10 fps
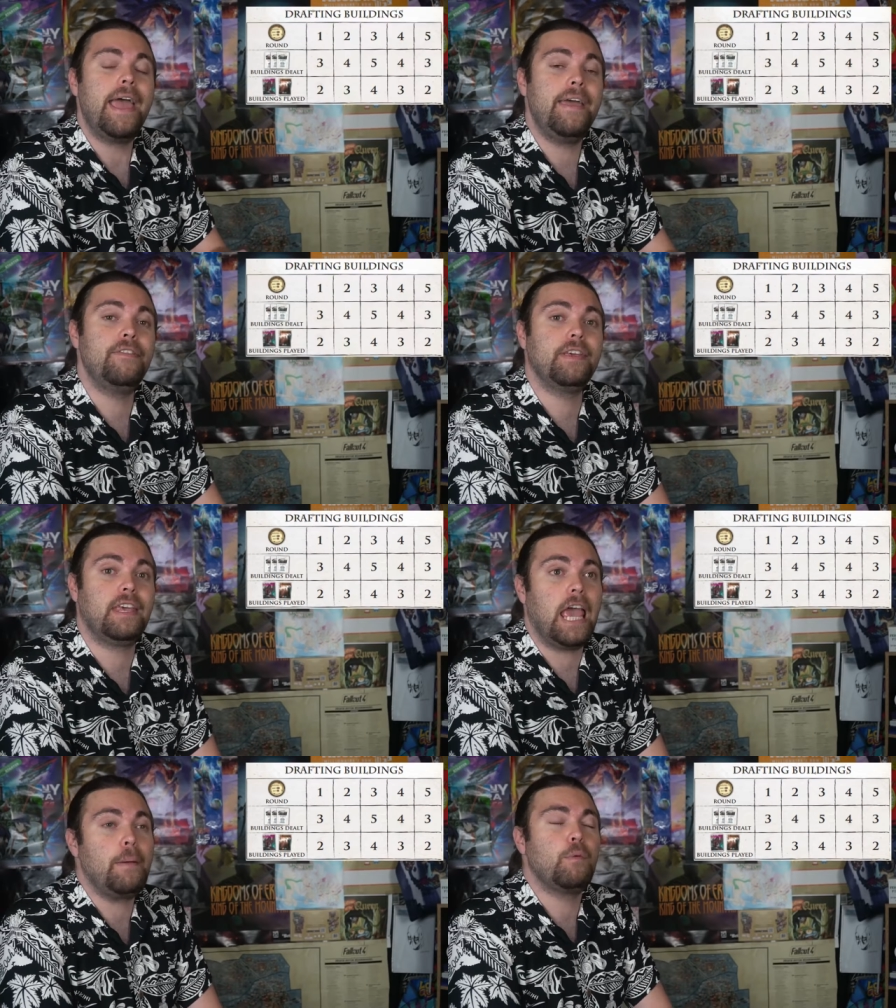In the
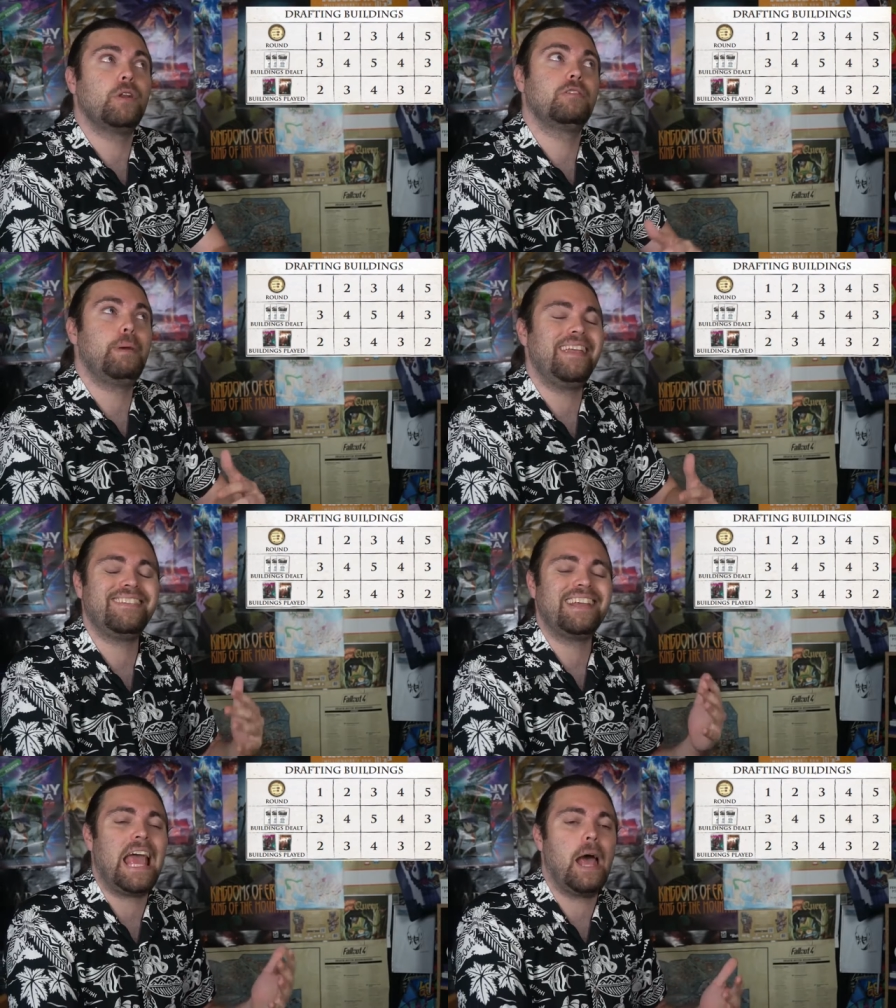game, what has
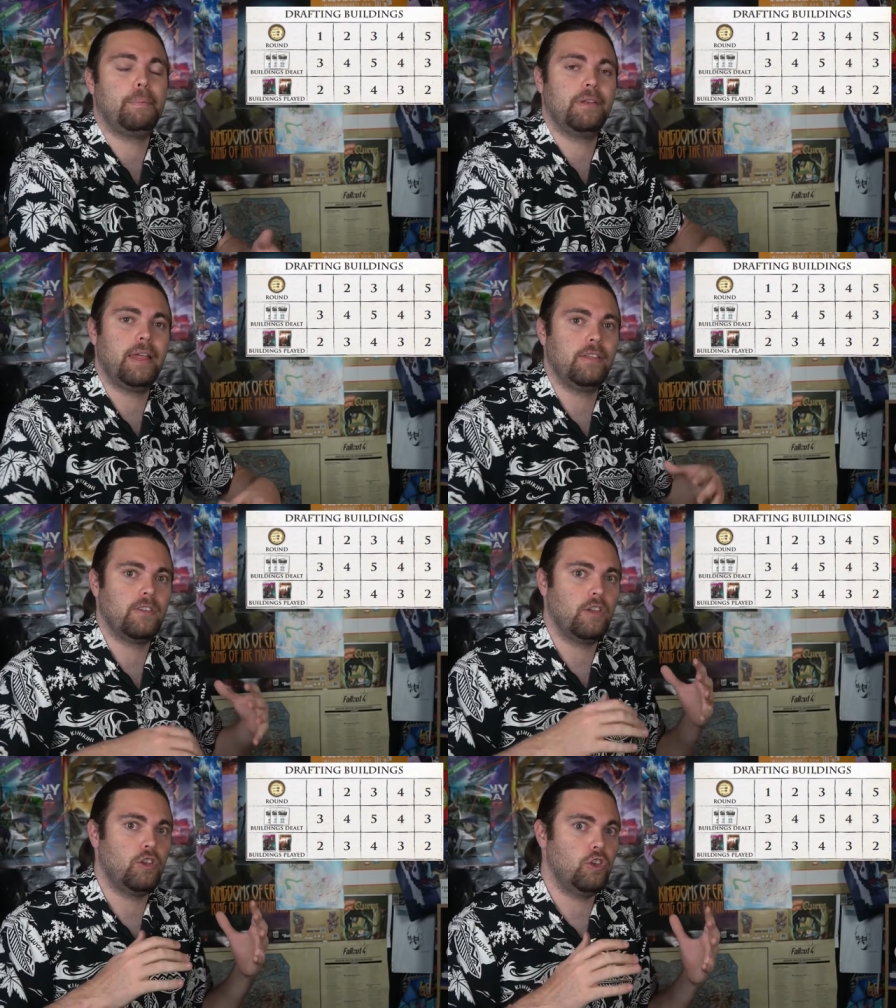basically happened
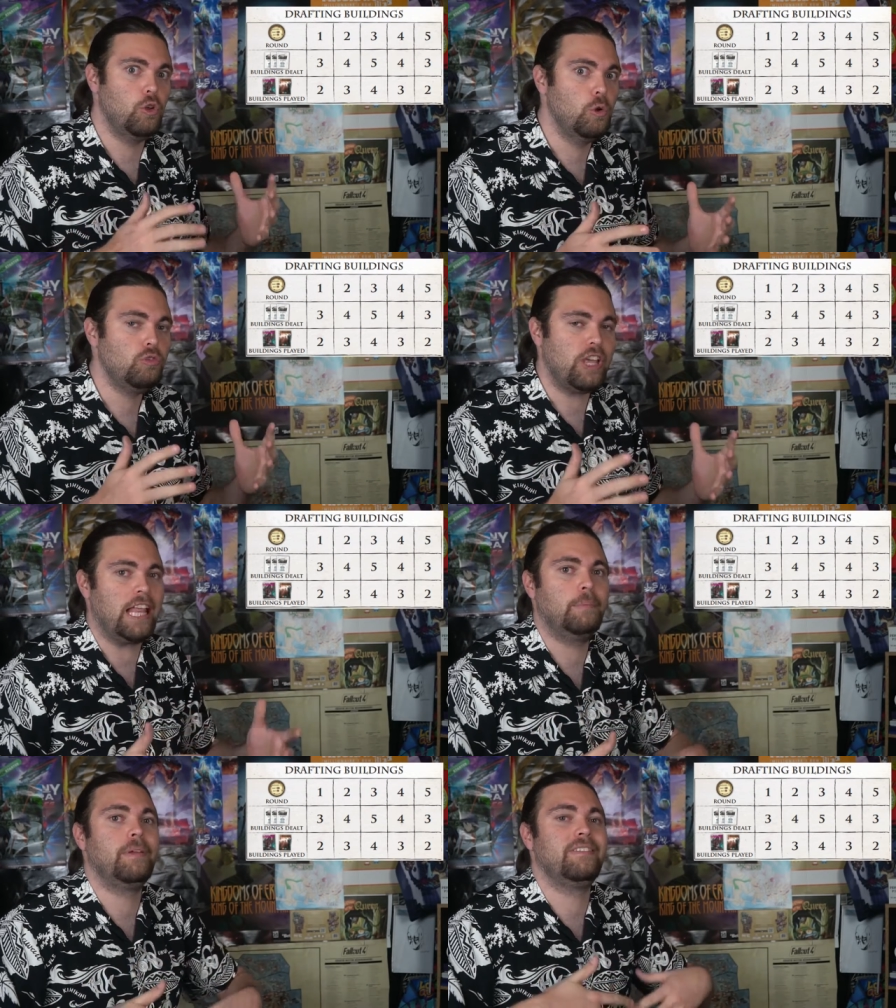is New
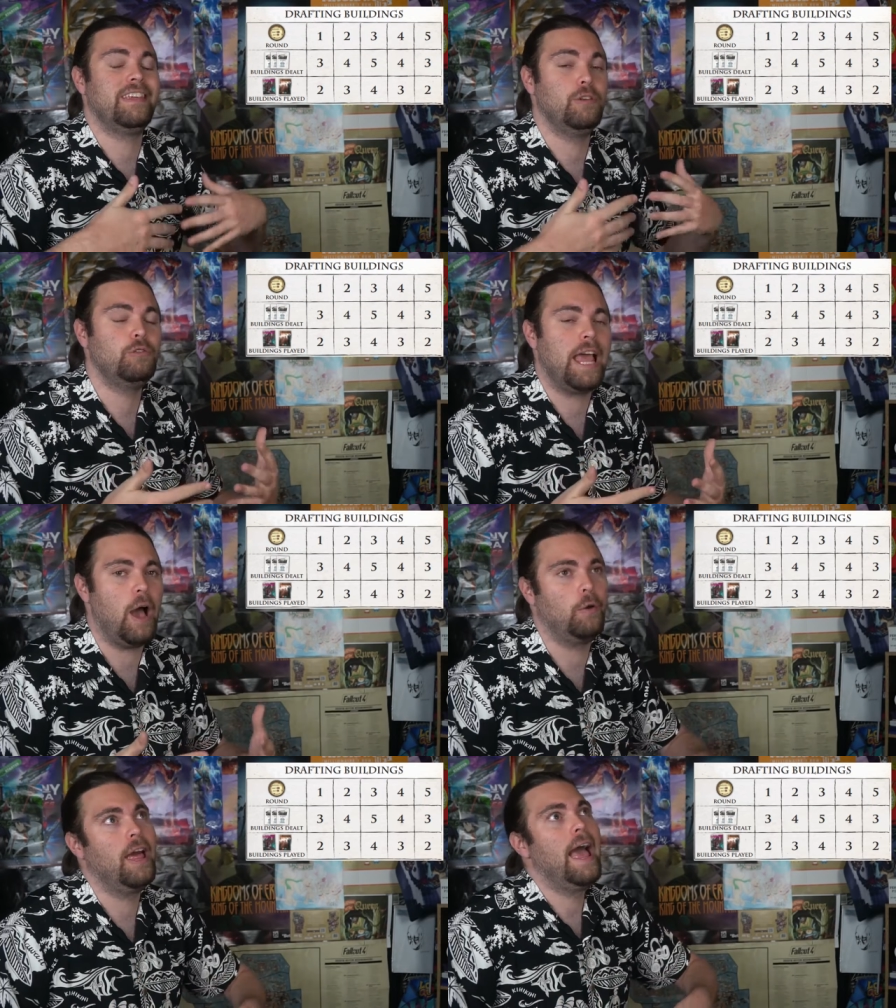Salem is the new town